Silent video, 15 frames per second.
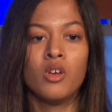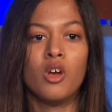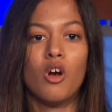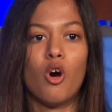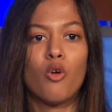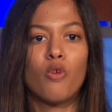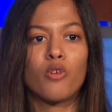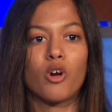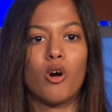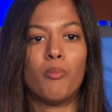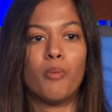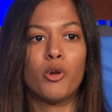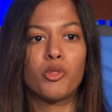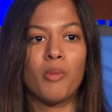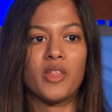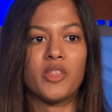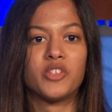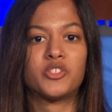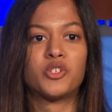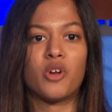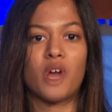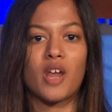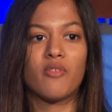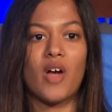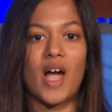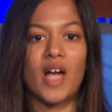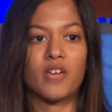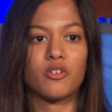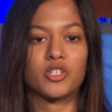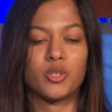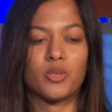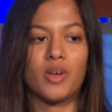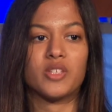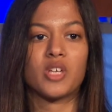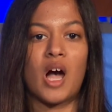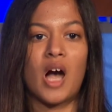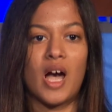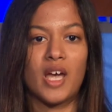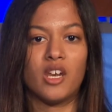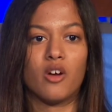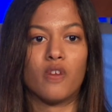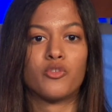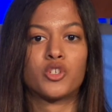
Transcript: Overall, both methods do not have accuracy rates high enough